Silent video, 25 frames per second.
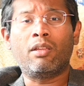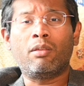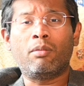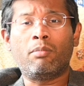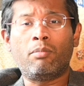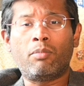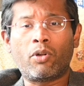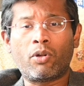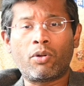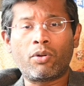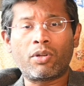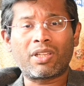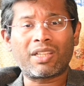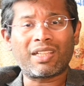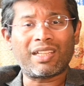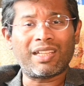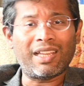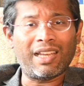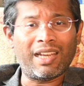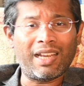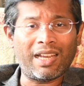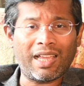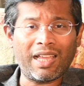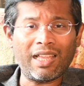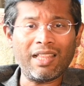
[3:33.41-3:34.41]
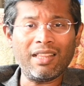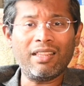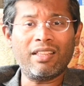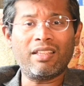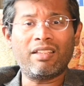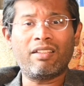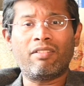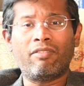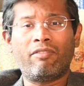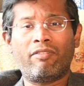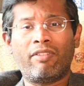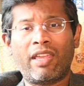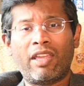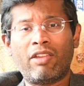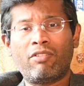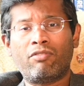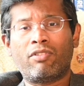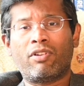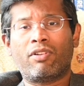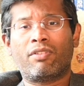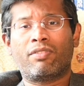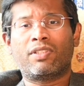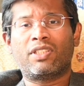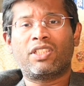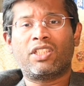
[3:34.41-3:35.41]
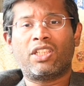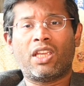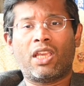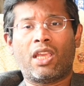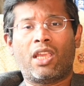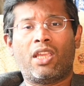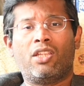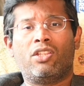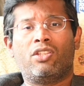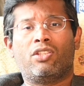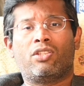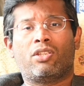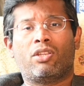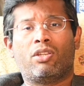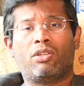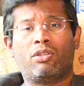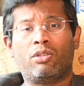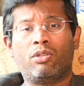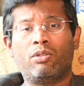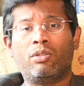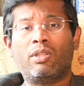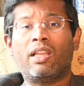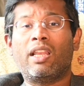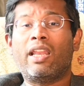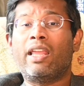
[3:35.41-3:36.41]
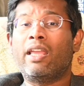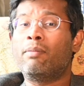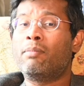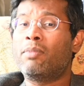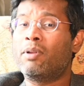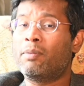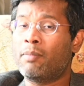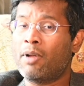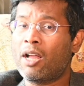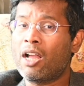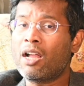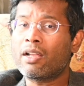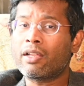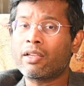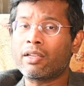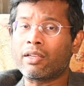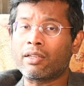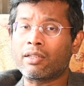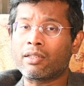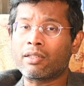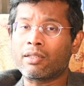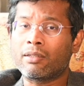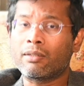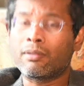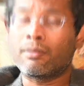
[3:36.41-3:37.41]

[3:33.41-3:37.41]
brought another wave of change to the labor market.